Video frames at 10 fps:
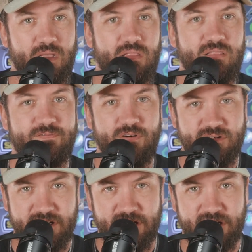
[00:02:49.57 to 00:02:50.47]
The
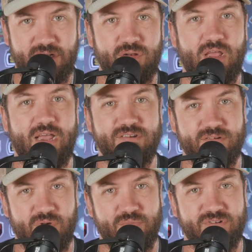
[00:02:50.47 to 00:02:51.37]
first digit
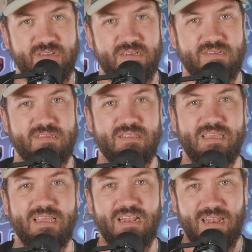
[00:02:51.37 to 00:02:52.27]
actually represents
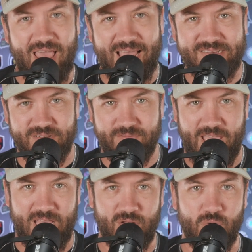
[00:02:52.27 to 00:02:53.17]
the class of
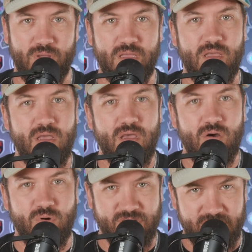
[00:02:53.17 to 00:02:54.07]
alloy,
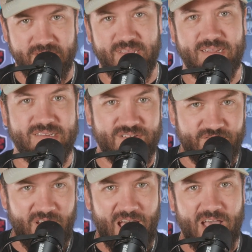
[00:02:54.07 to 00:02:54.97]
which in this case is
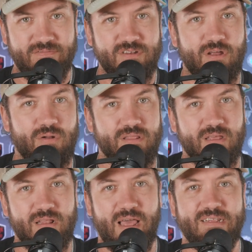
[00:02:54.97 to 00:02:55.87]
five, denoting
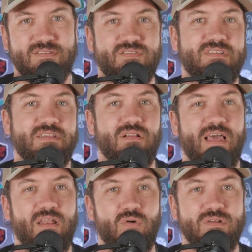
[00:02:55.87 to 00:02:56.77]
the class of steel
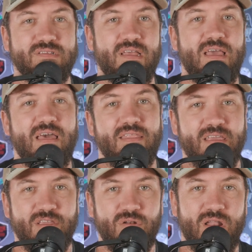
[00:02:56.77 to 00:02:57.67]
alloys
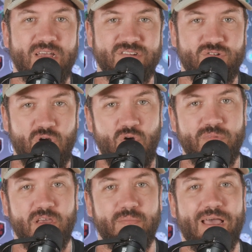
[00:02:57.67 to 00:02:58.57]
that utilize
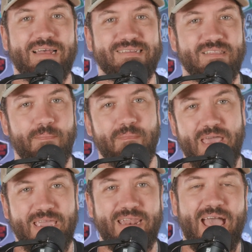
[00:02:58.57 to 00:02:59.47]
chromium as the
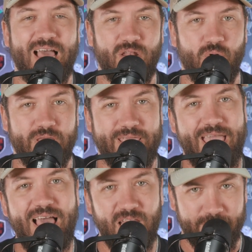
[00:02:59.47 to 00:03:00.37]
main alloying
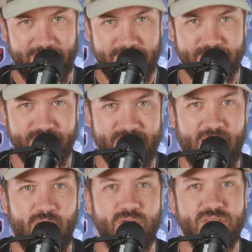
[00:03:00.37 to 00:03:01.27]
element.
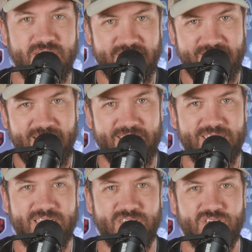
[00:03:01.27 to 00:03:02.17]
Now, the
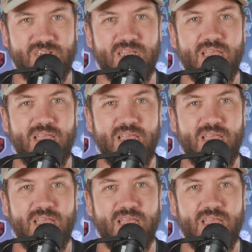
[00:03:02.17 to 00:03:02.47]
second digit